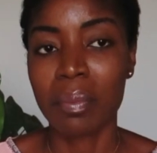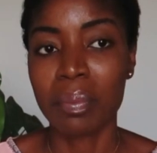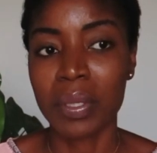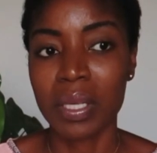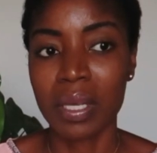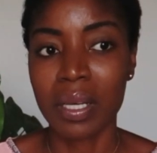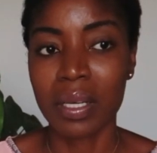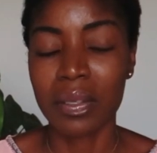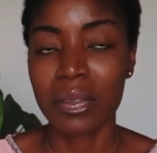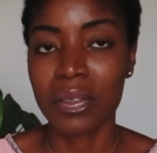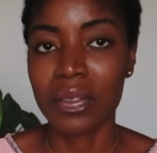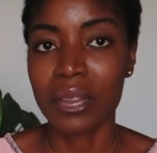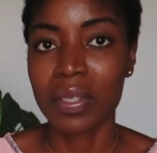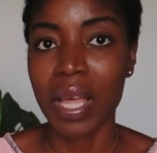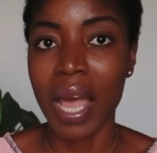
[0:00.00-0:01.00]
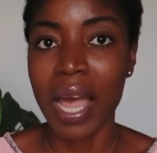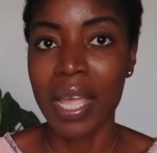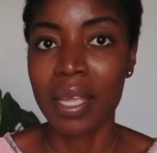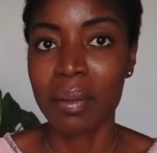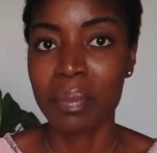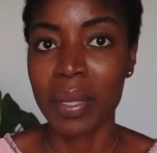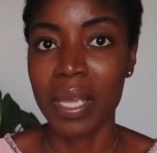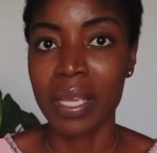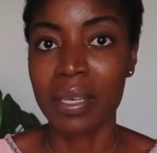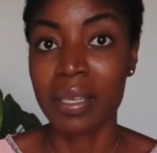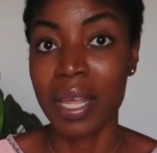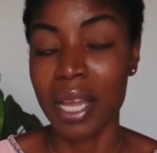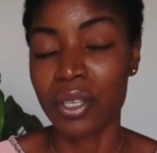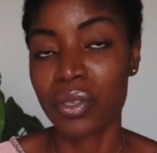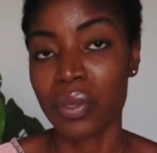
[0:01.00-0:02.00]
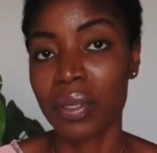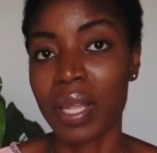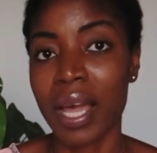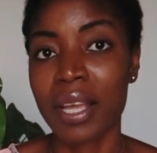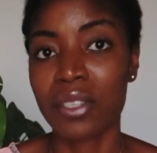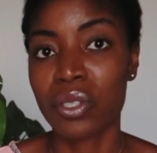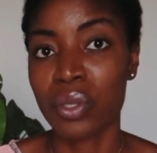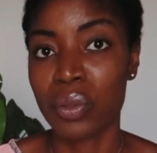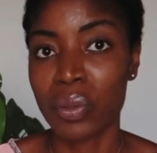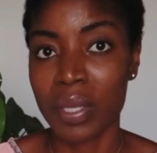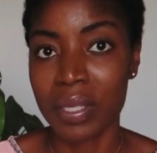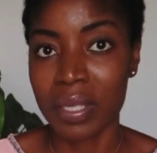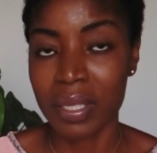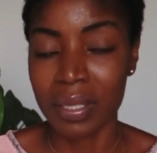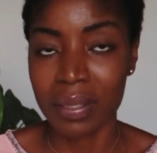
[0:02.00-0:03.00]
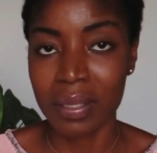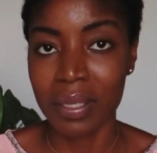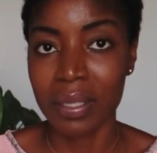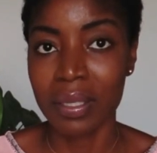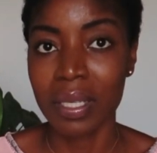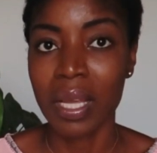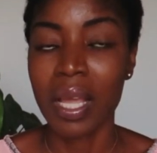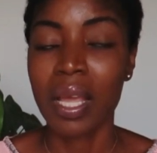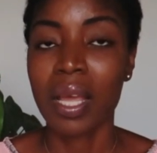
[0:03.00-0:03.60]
because I am a naturalized U.S. citizen.